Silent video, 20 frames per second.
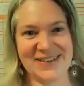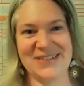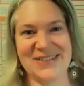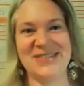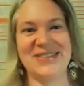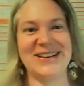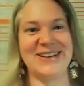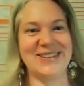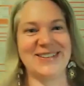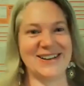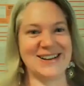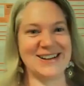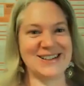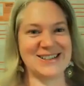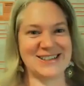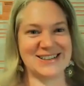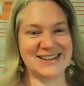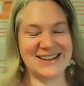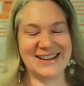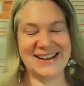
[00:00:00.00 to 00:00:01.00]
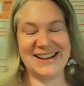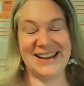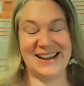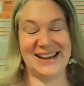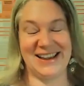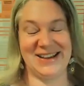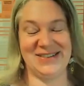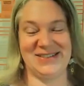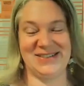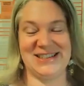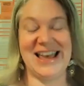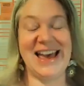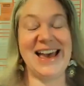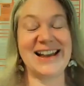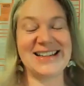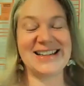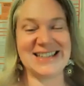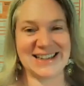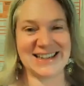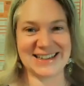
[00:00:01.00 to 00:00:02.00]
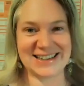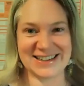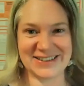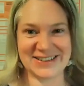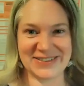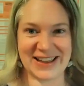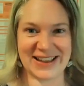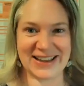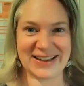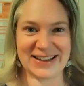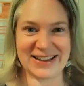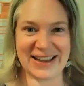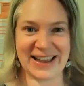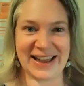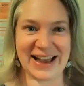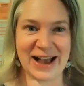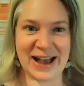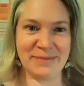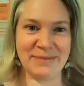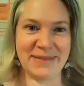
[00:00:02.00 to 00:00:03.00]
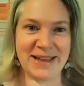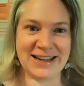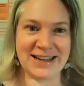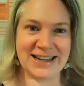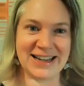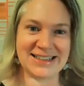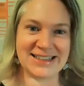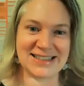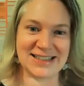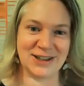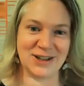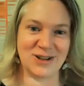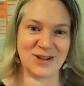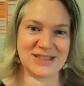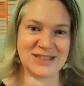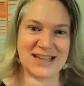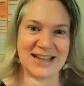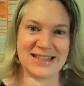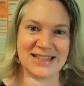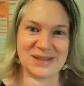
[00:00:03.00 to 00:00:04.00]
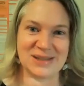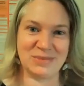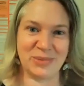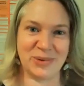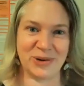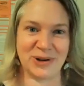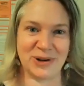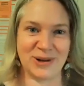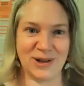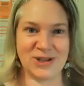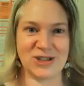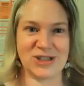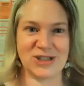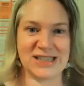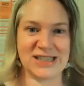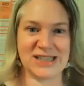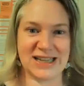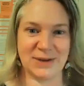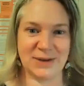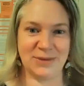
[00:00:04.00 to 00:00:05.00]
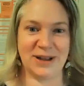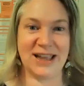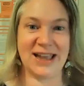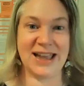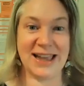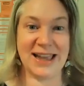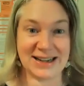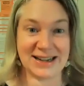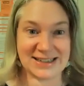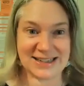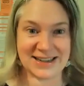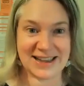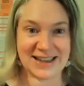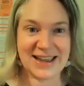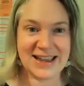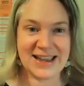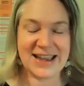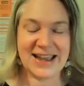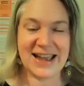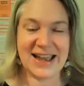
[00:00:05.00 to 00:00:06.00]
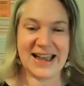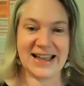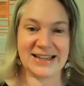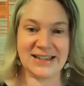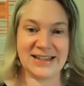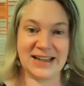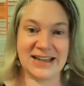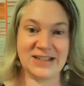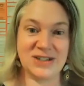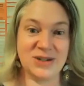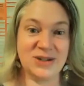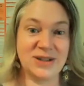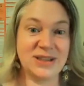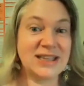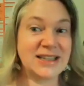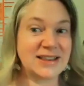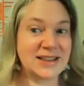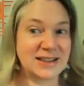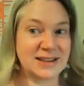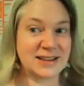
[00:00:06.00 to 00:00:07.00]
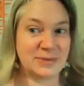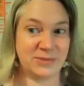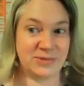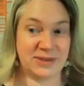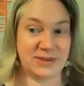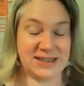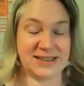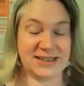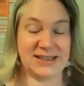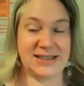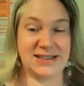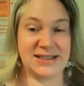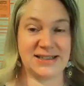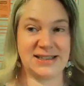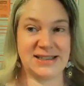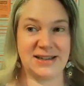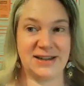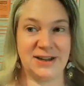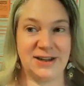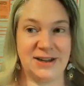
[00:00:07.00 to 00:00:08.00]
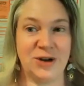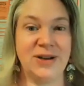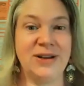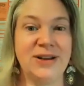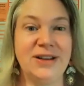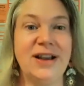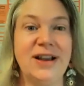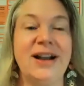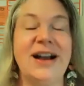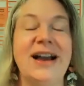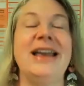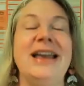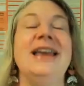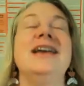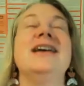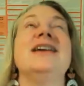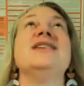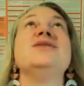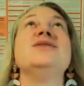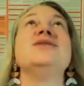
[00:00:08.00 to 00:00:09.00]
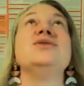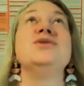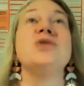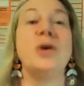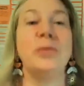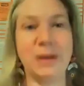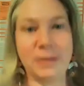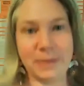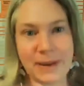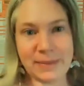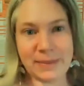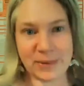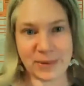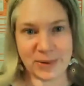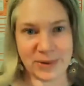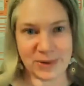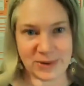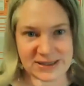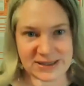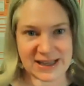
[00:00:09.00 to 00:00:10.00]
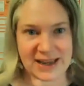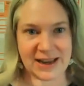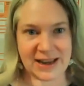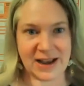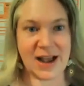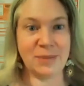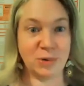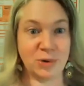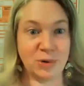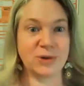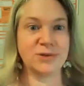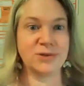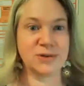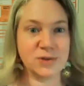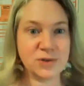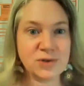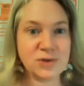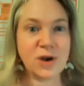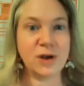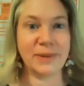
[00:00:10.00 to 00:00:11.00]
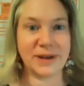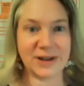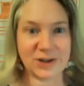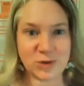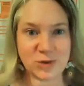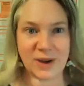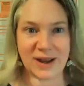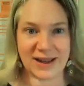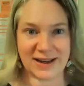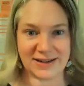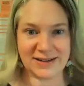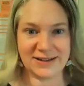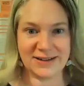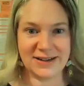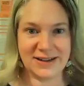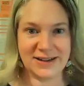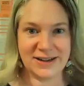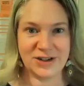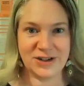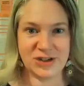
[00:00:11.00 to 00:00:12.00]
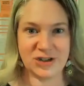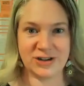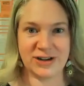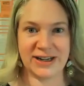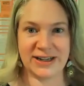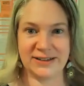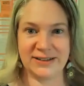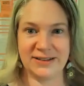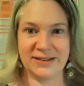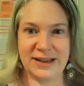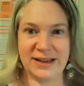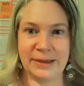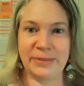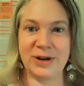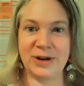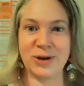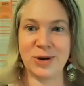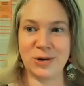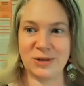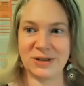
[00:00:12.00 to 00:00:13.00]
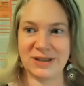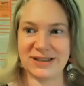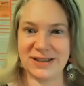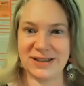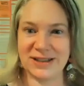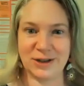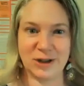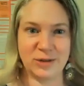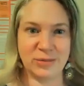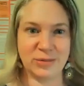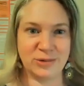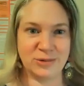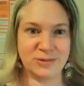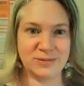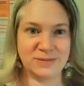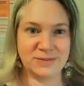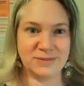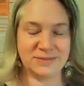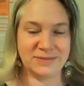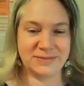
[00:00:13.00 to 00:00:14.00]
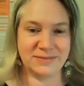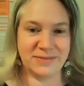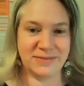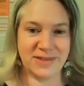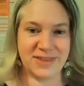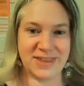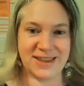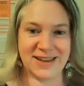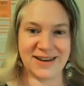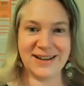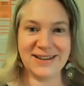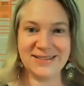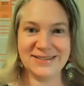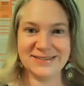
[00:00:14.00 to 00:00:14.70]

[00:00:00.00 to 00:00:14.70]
Oh my gosh. It was hectic. Like, yeah, our mandates and lockdowns and border closures here were hectic. And I do think that this is, you know, I hear so many people who say, I put on so much weight during, I'm going to call it the global theater.